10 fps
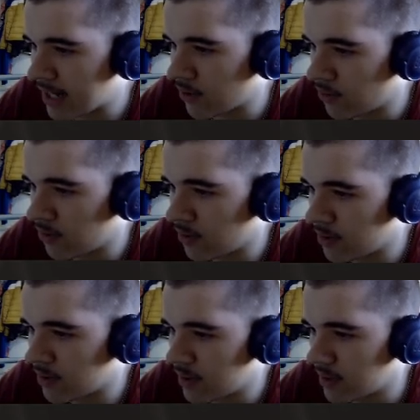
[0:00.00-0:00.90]

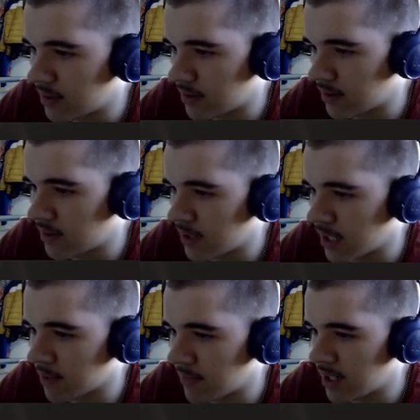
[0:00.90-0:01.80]
all, git
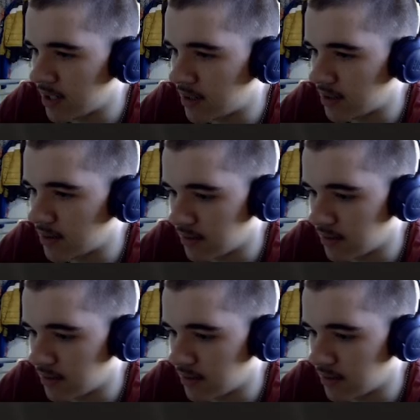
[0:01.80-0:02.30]
commit,